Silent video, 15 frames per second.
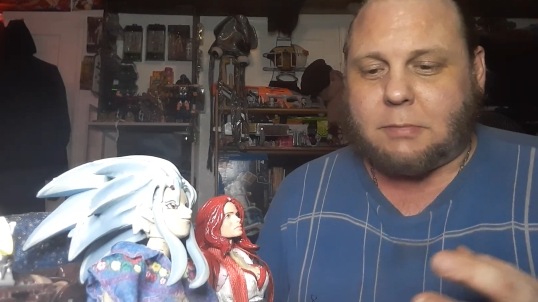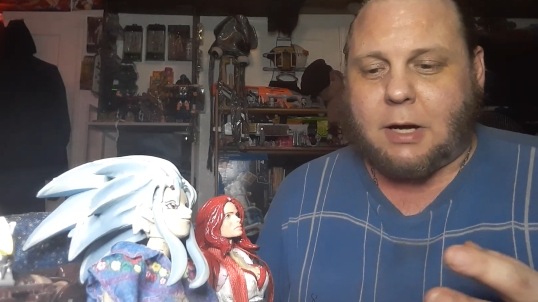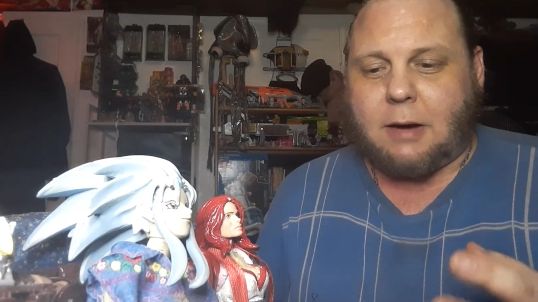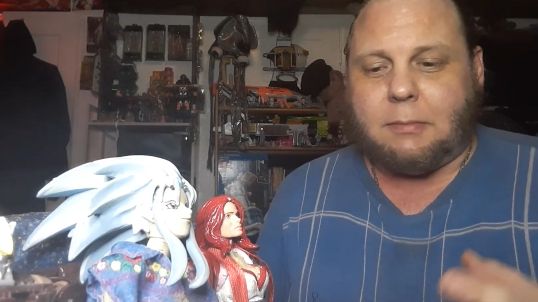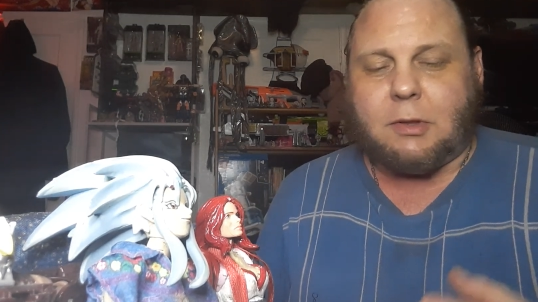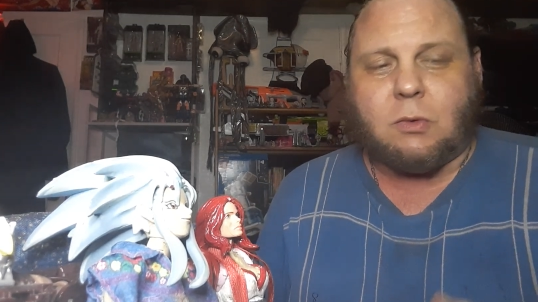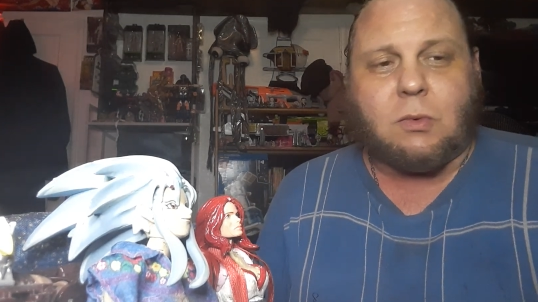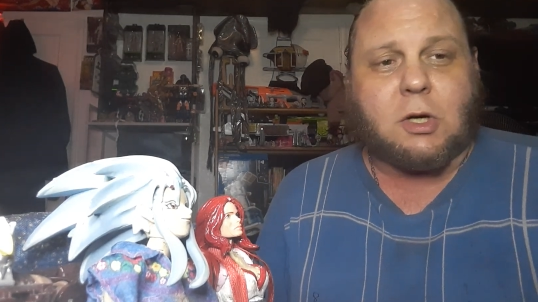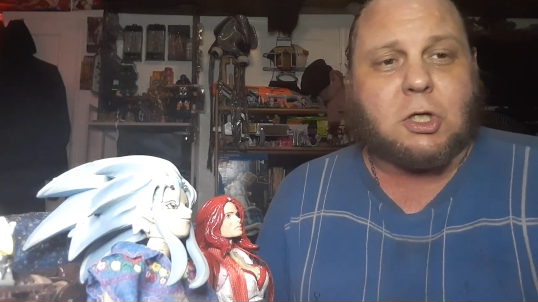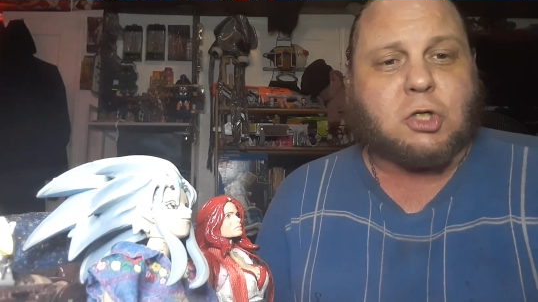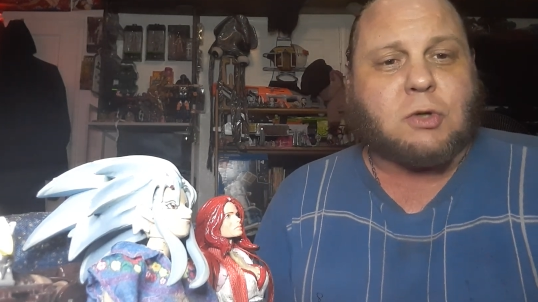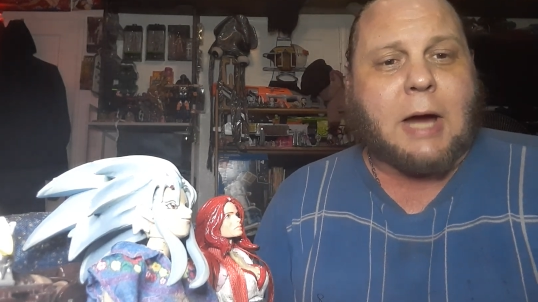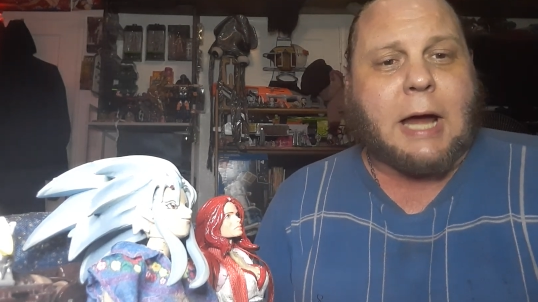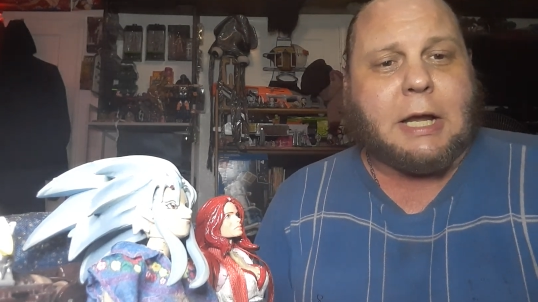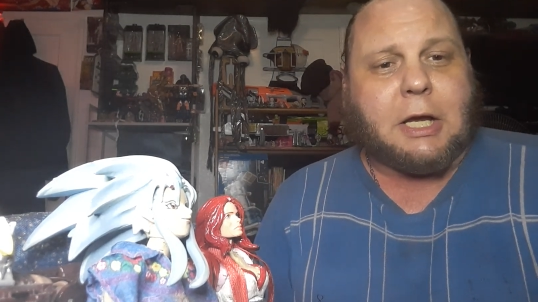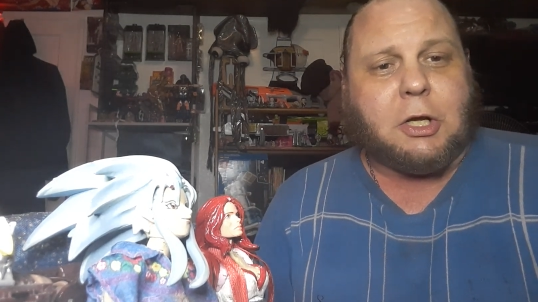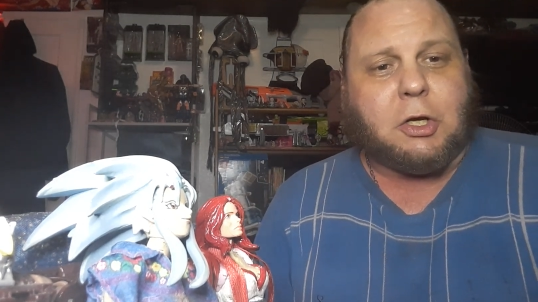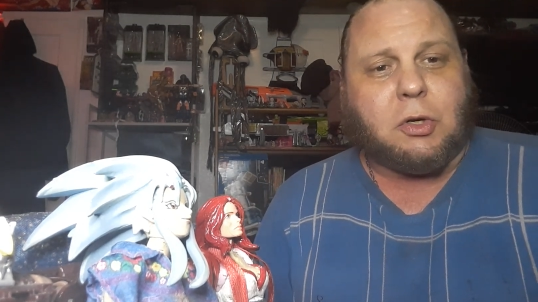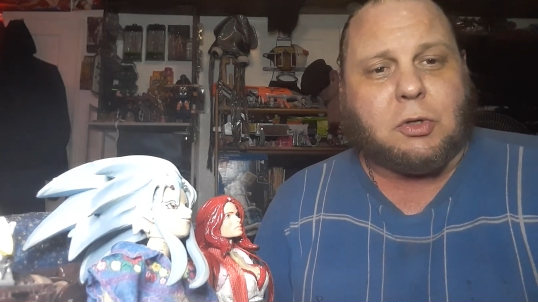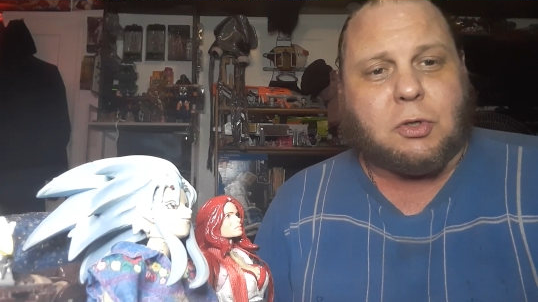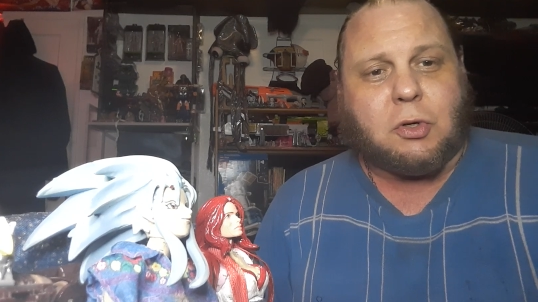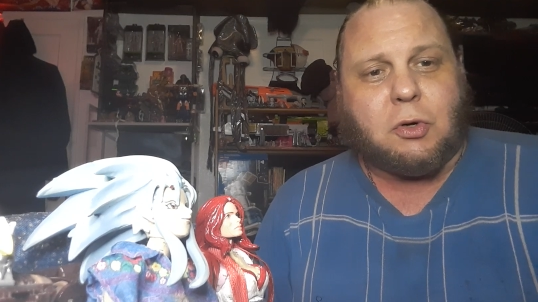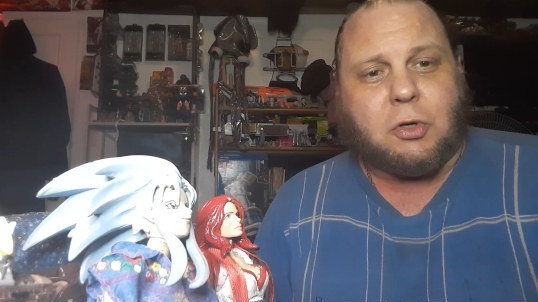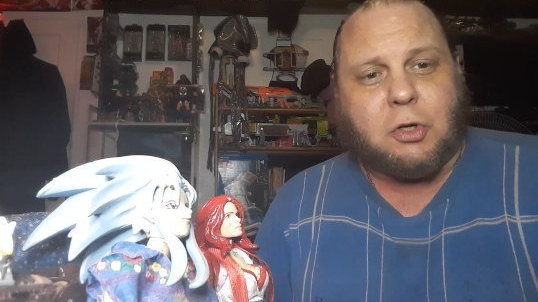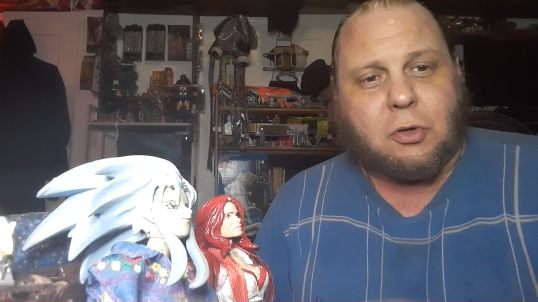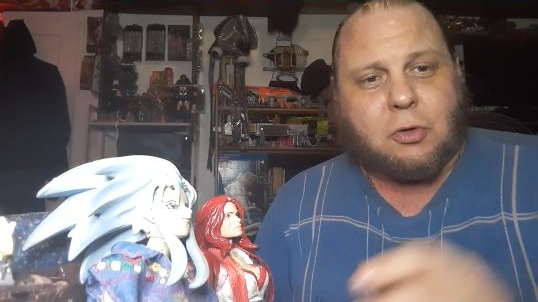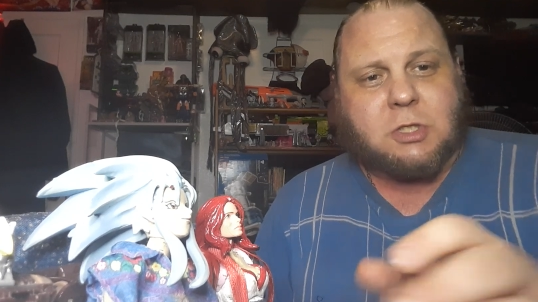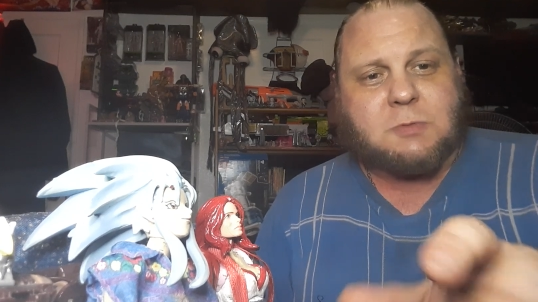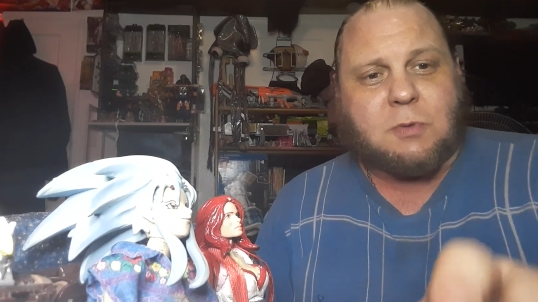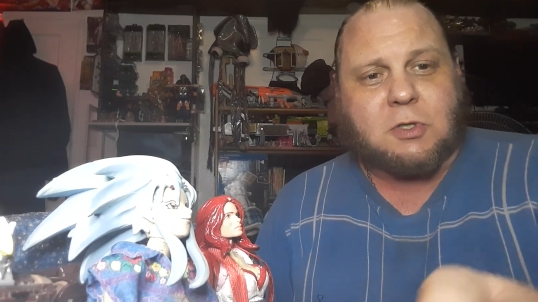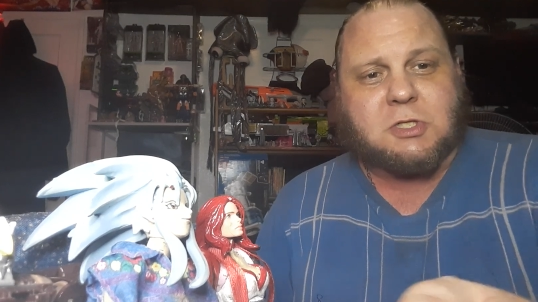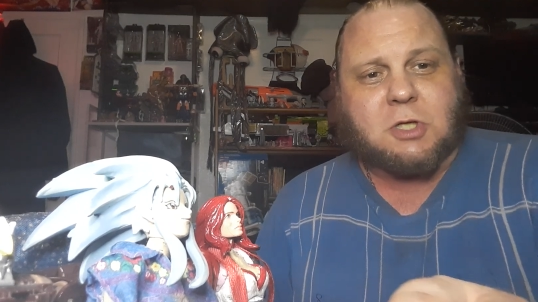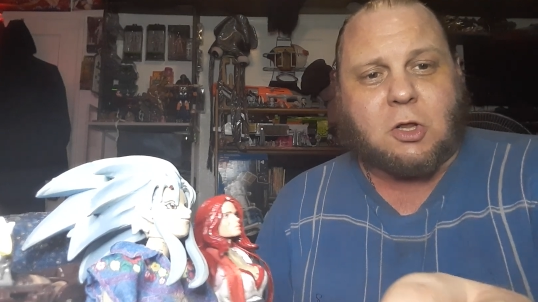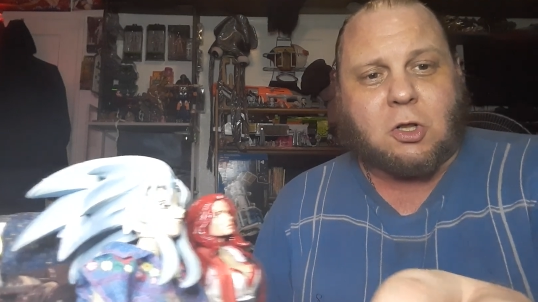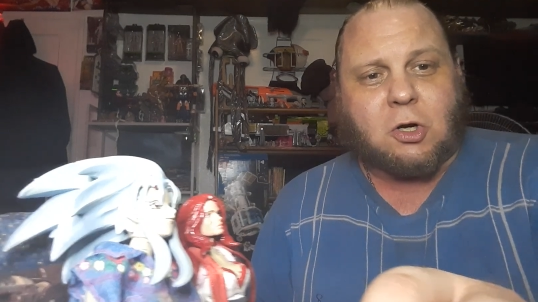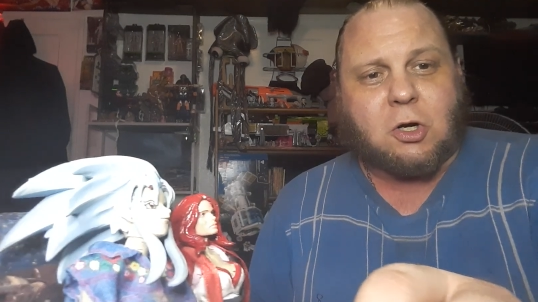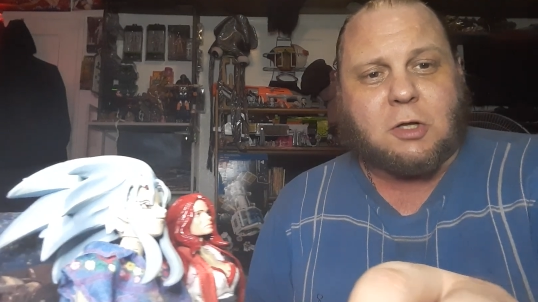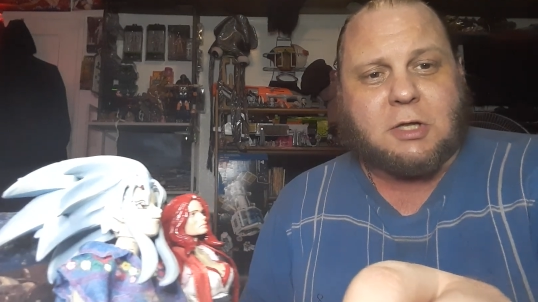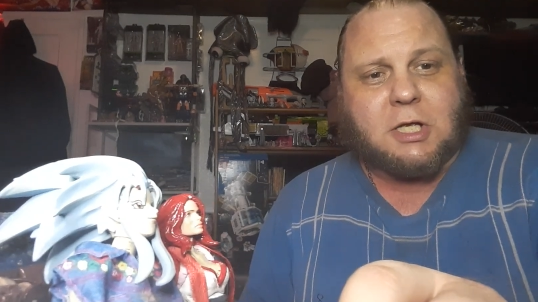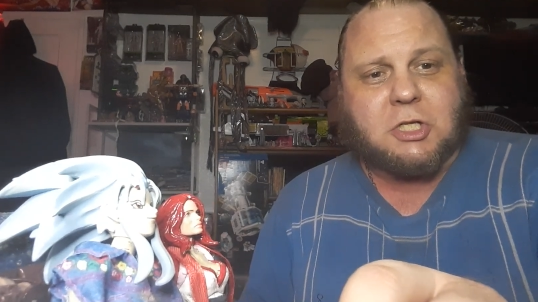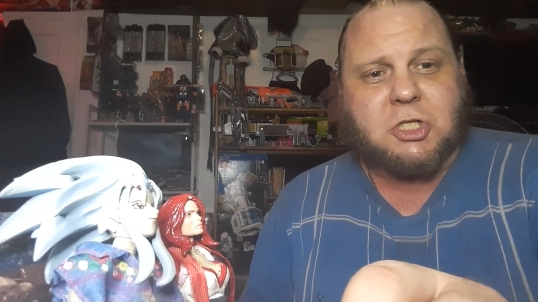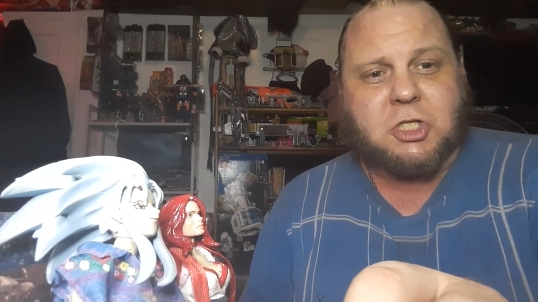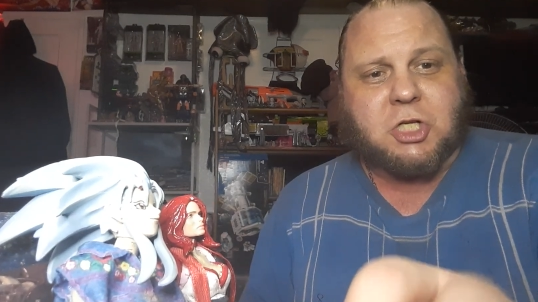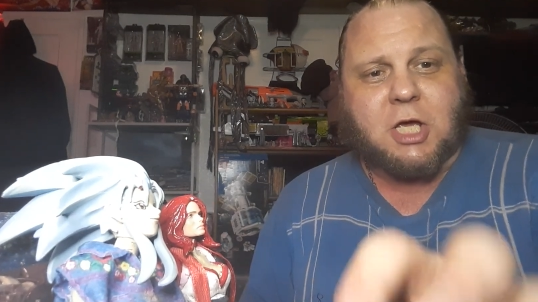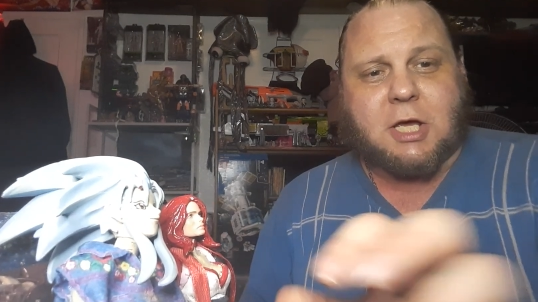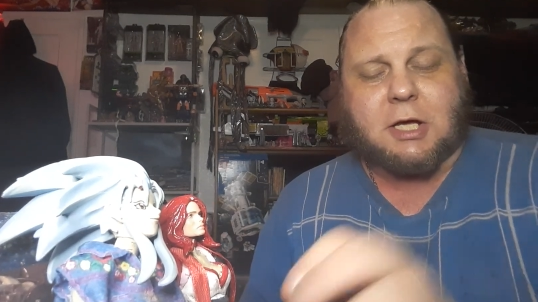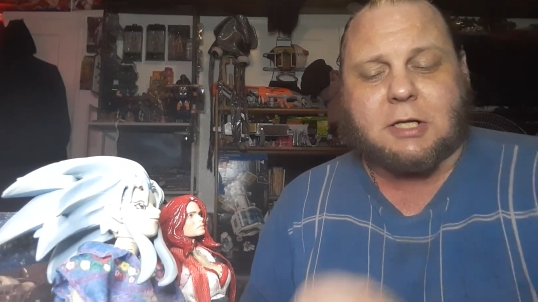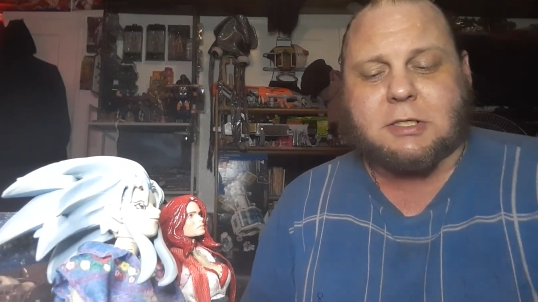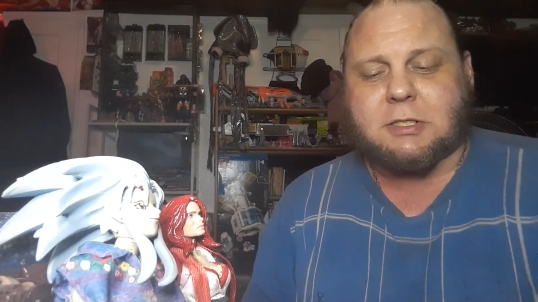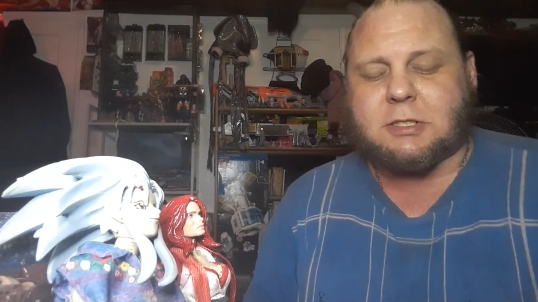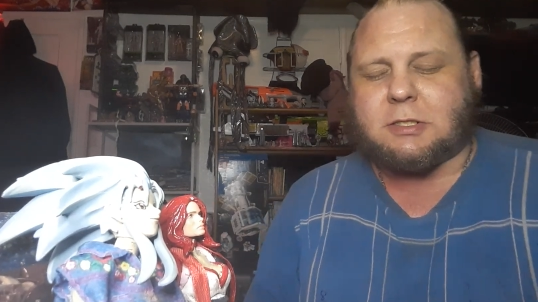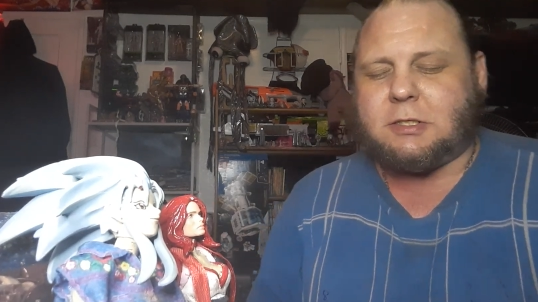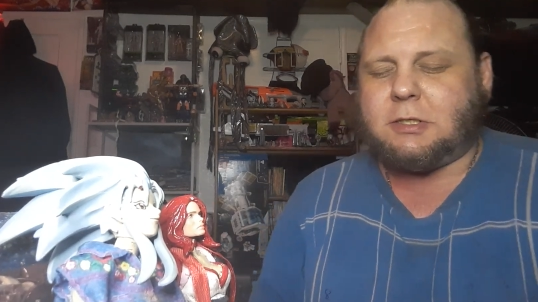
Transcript: I'm the one training you, dude. You're supposed to learn this shit.